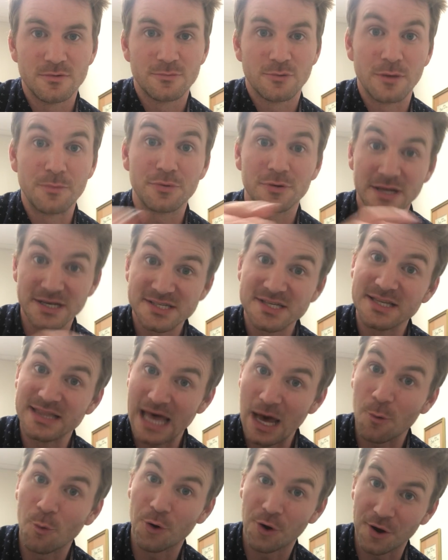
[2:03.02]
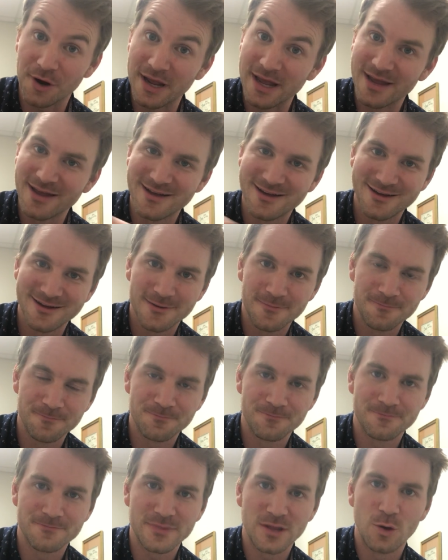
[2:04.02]
replacing that worry
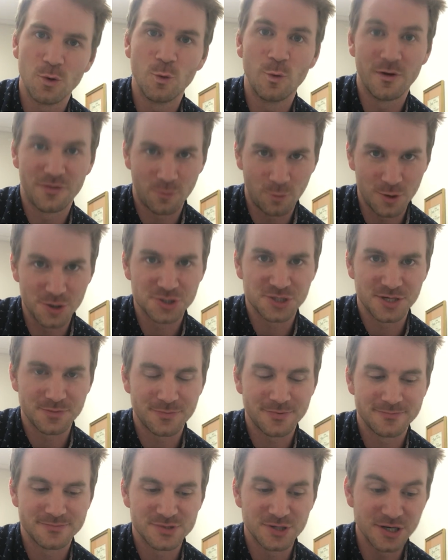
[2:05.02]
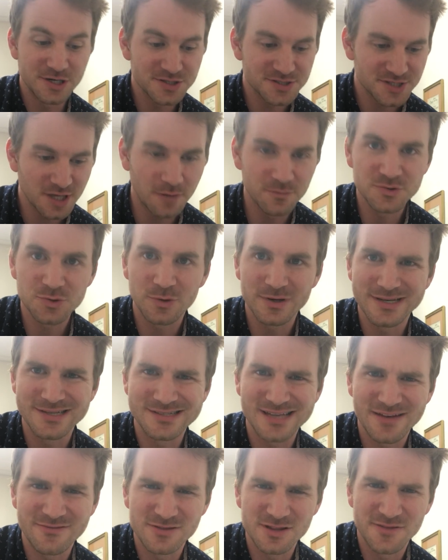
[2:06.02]
with worship. So here's Psalm
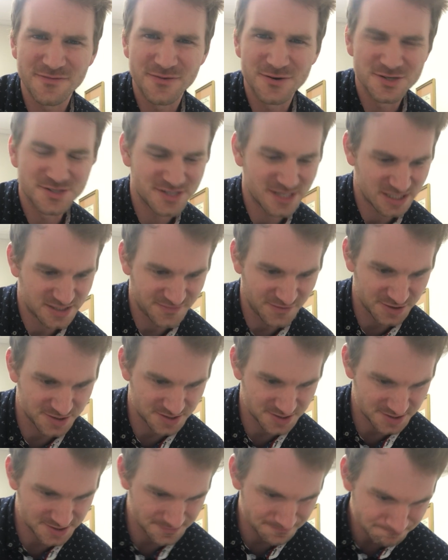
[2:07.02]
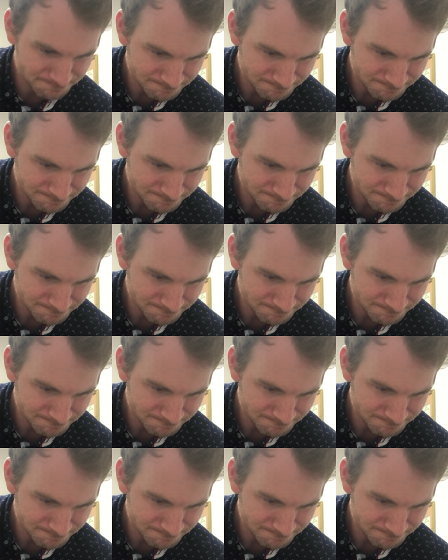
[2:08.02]
27, the first 6 verses.